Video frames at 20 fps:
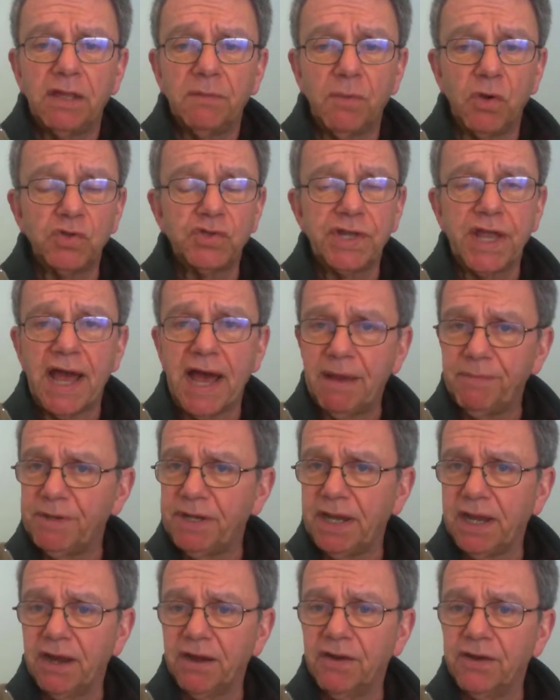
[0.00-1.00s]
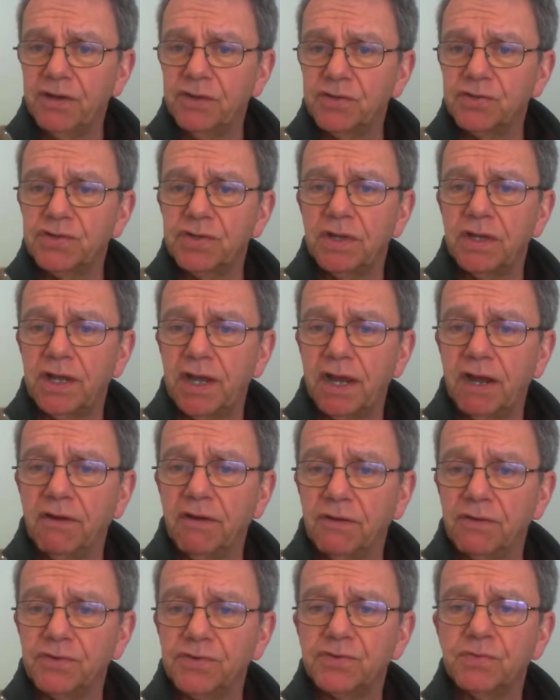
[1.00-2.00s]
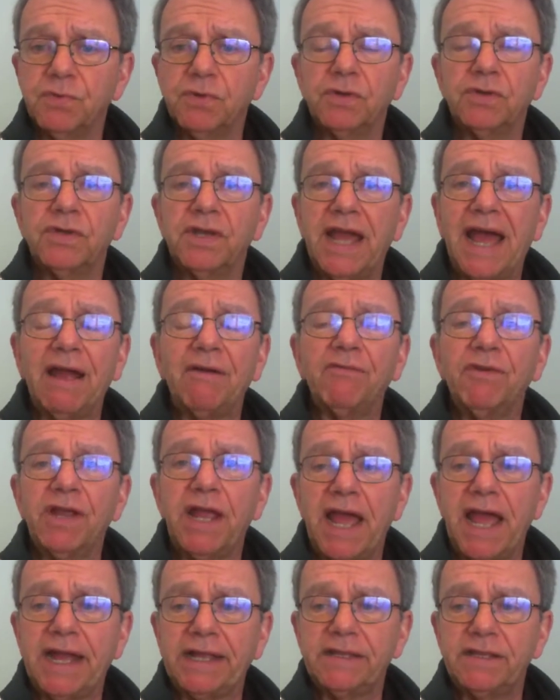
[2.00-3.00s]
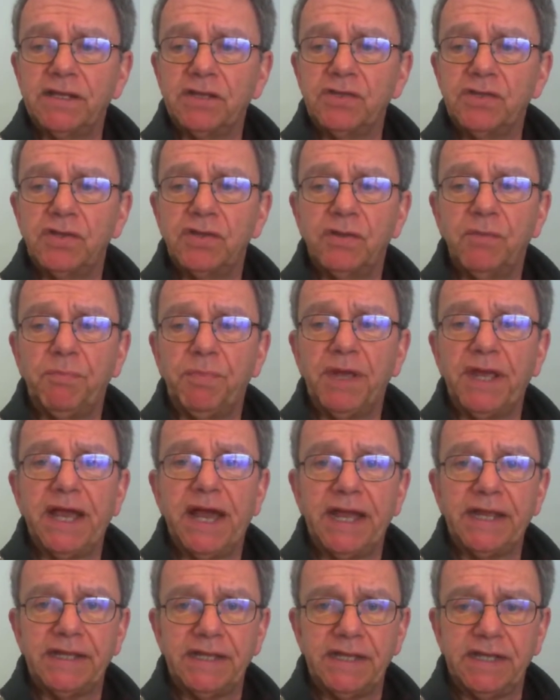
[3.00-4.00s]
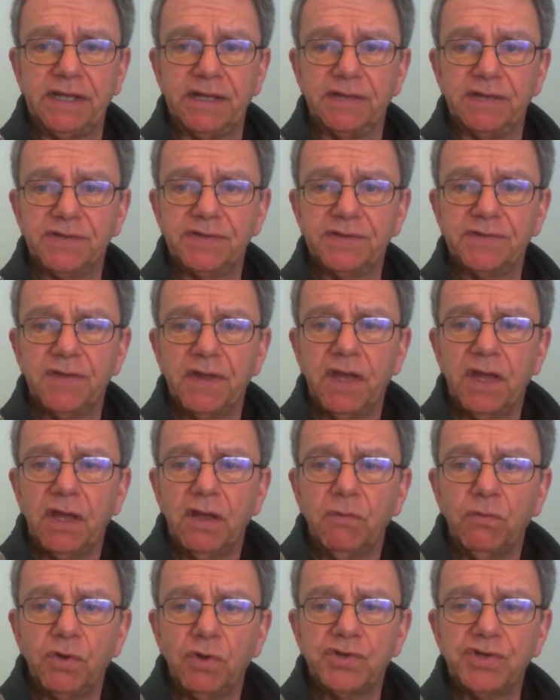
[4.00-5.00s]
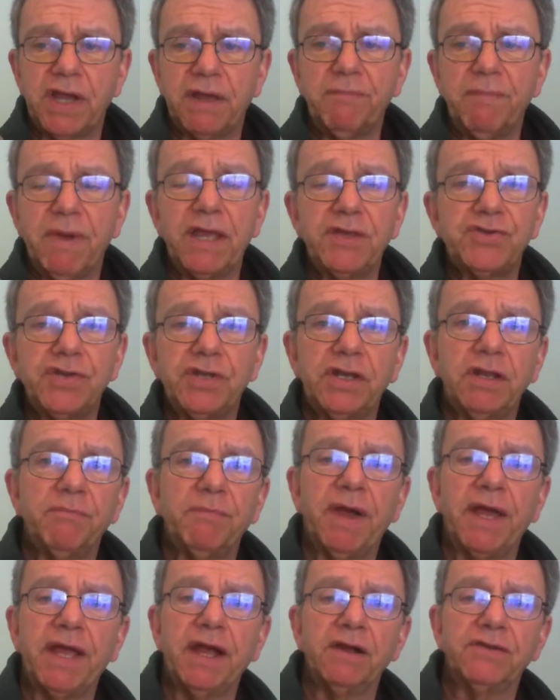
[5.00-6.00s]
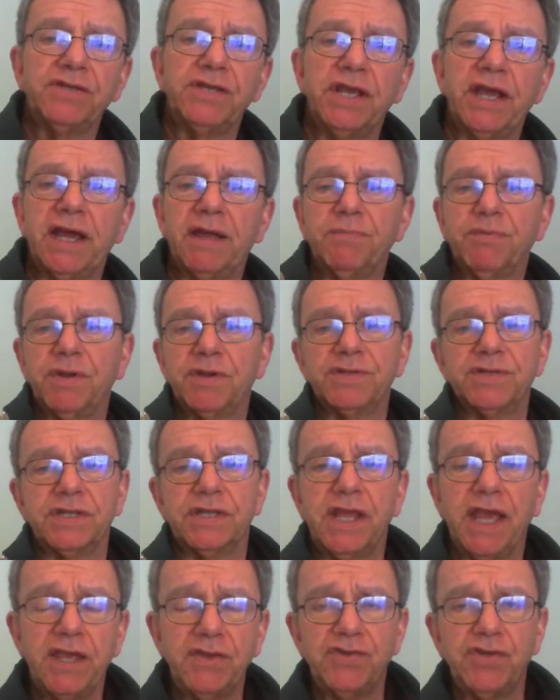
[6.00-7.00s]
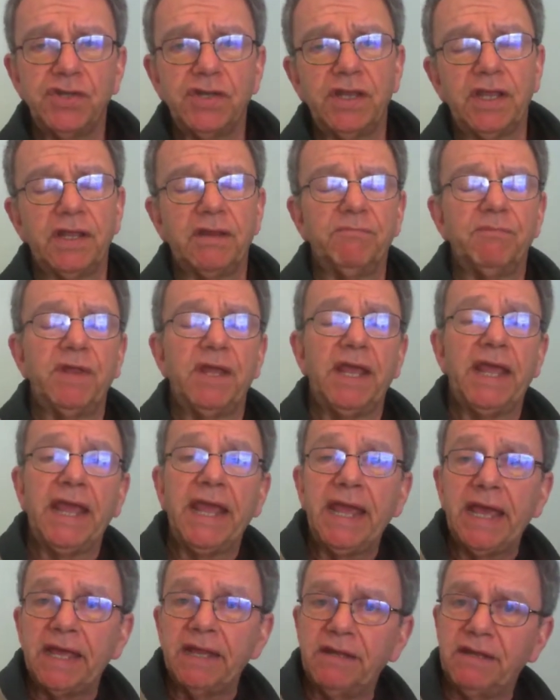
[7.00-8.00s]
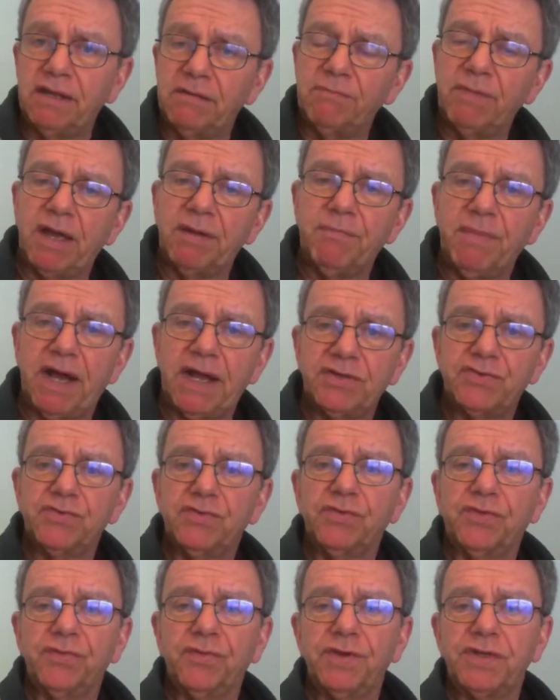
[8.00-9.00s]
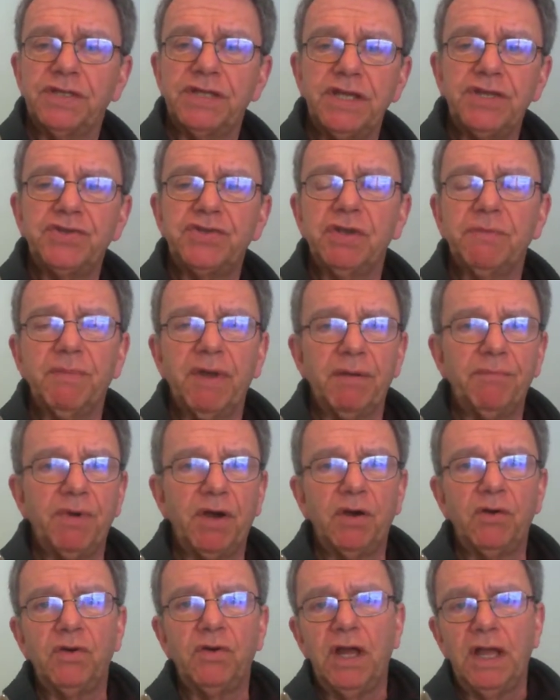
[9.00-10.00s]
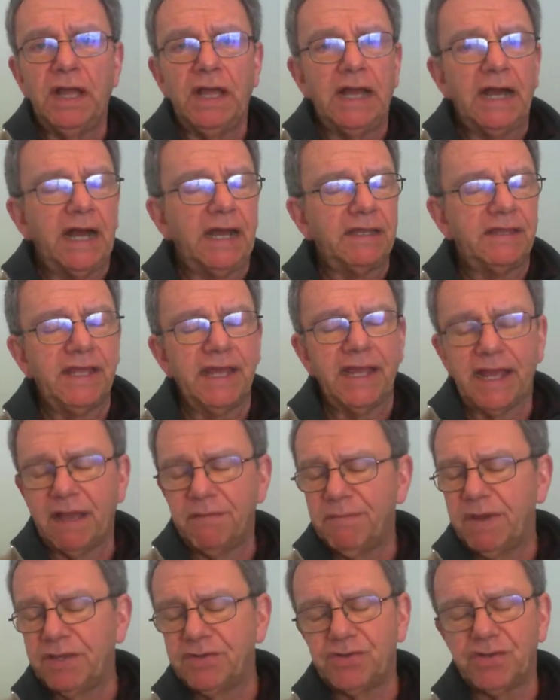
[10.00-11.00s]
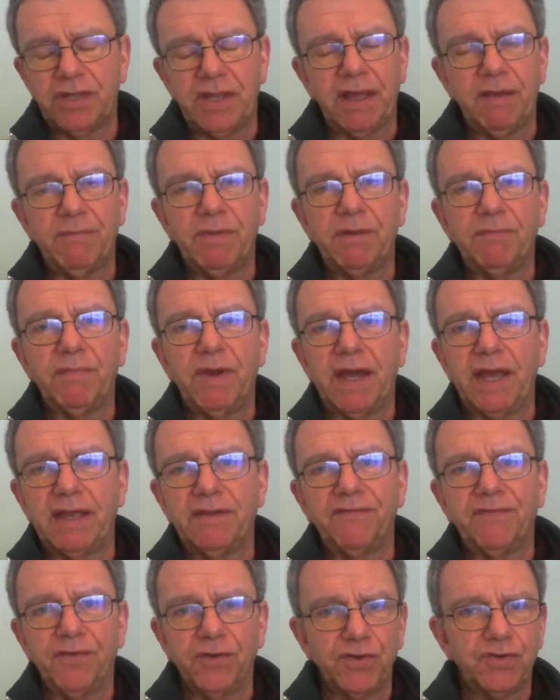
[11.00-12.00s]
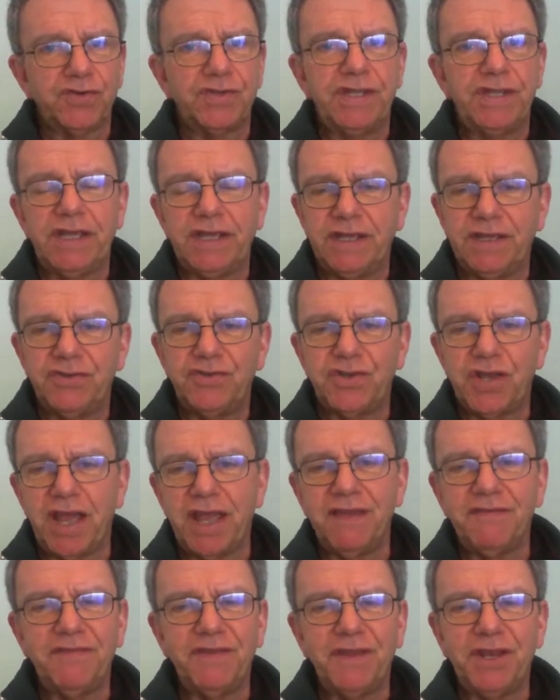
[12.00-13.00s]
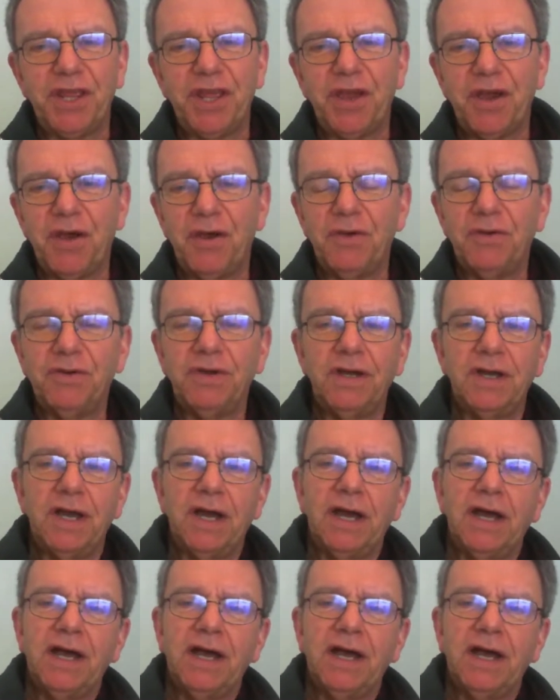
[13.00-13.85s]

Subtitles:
The most common errors were not reacting to the big ideas, which I mentioned in my RTI presentation and in my Module 3 teaching memo. I think I mentioned them in my first DEJ video.